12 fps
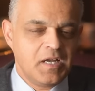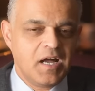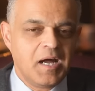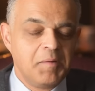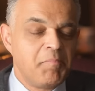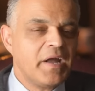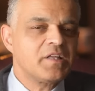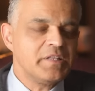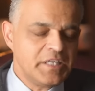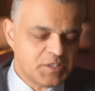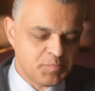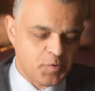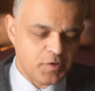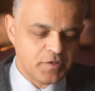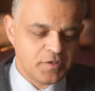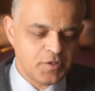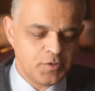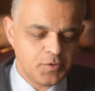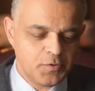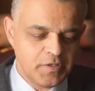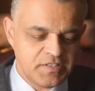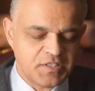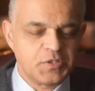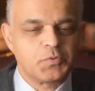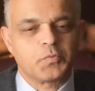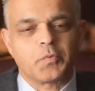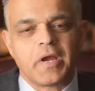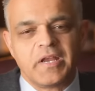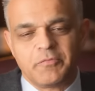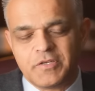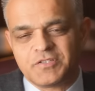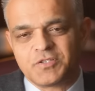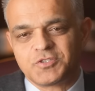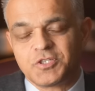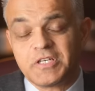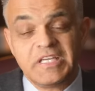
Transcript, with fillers: Uh, Michael Hichborn, who is a great researcher,